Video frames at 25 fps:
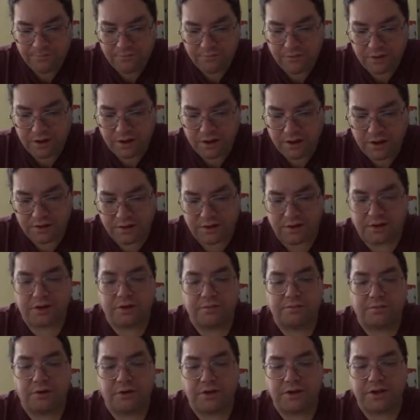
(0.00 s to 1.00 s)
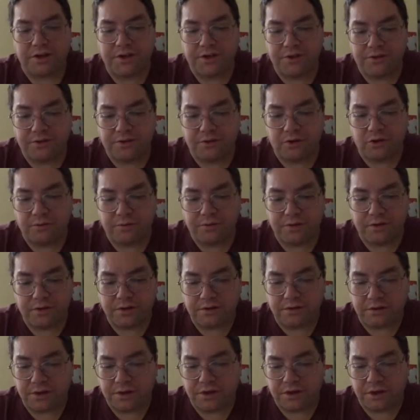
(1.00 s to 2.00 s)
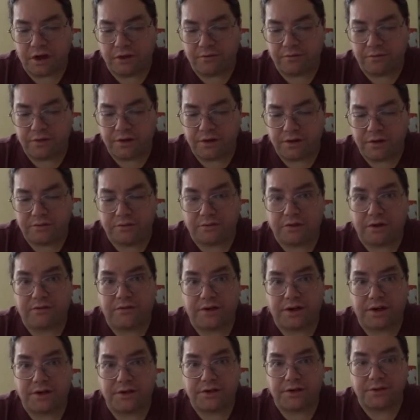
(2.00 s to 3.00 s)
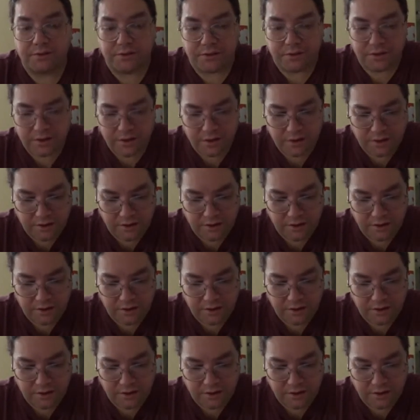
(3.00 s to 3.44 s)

Uh, it says supports and uses open source software for advanced users.